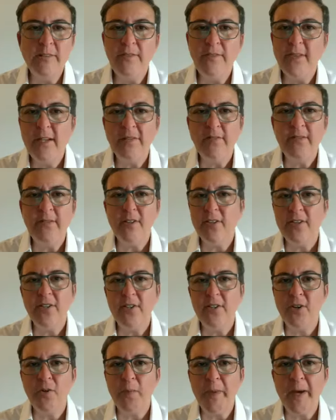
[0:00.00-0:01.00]
never ever going
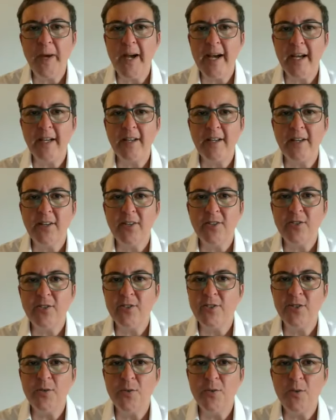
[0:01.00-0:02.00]
to go back
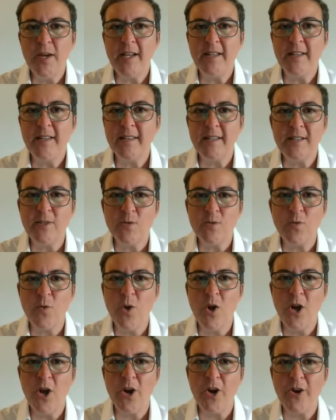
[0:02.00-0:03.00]
to the way things
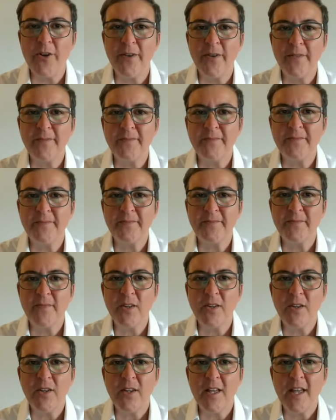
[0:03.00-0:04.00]
were.
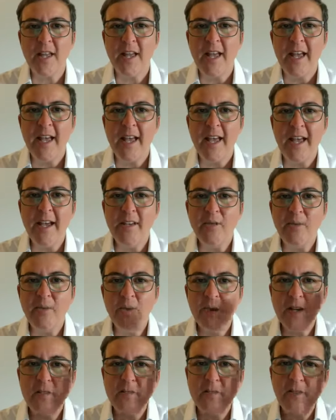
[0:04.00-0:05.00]
And
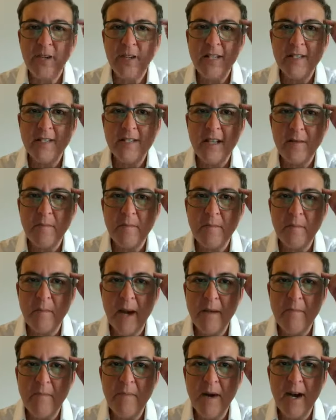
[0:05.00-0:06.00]
what I realized that
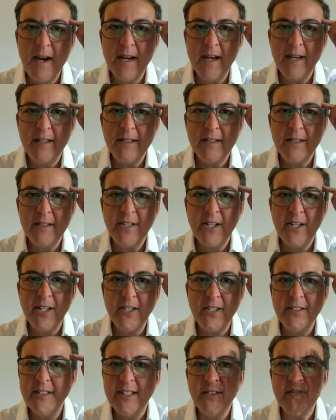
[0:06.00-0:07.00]
my mind
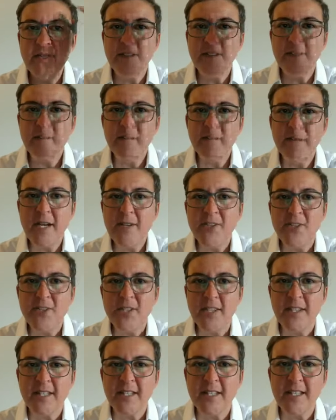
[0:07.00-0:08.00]
can't even
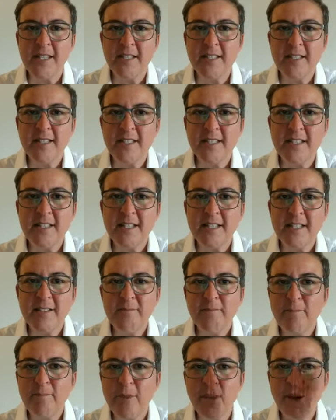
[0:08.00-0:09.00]
imagine things
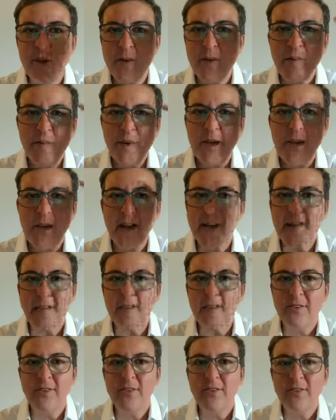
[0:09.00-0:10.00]
going
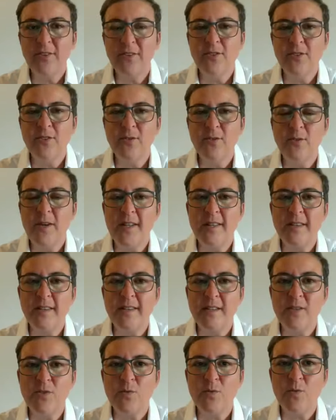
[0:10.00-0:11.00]
back the way
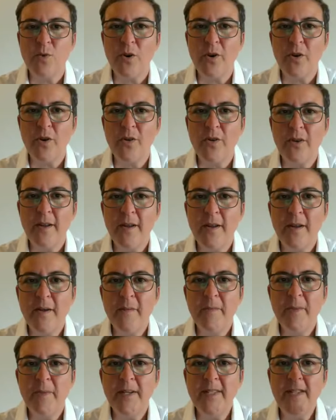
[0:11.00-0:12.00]
things were.
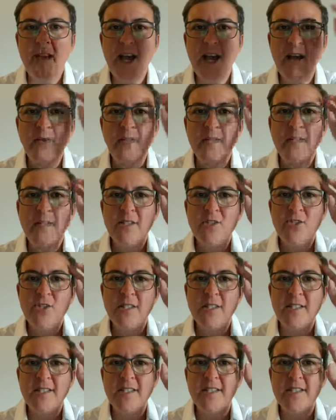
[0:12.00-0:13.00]
But now it is
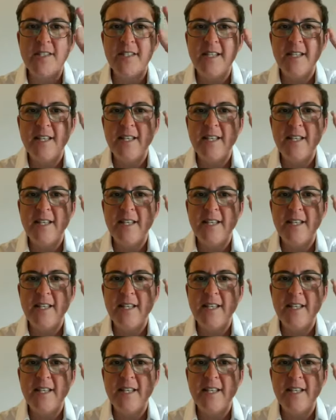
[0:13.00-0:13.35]
just